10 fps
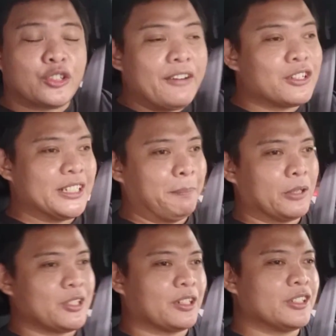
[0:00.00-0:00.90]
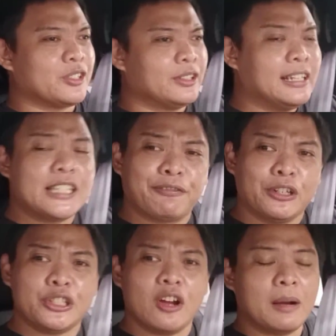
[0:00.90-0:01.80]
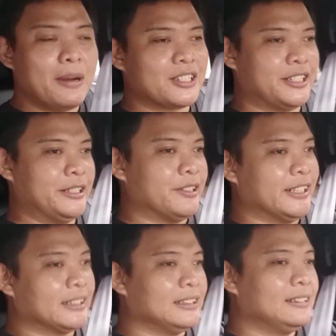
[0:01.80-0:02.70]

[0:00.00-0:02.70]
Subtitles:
driver's inputs are concerned, let's first talk about steering.